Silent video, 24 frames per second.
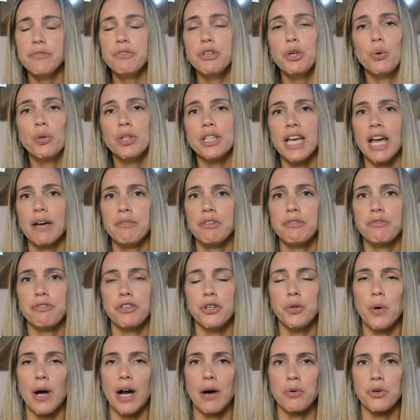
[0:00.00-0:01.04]
if you only have a
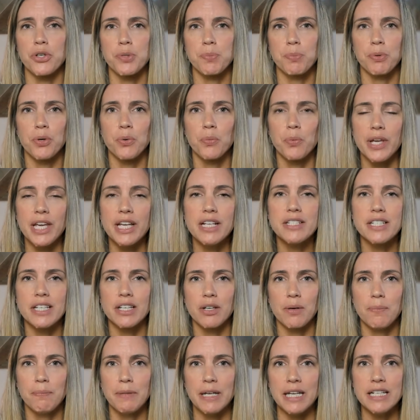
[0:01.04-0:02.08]
few hours per week to
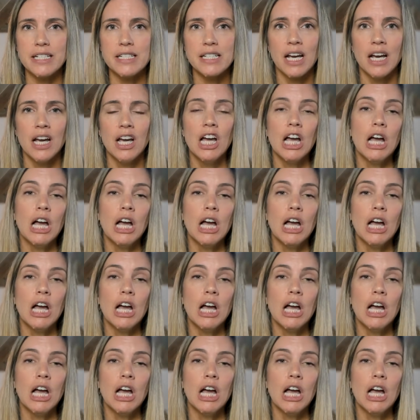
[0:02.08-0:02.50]
commit,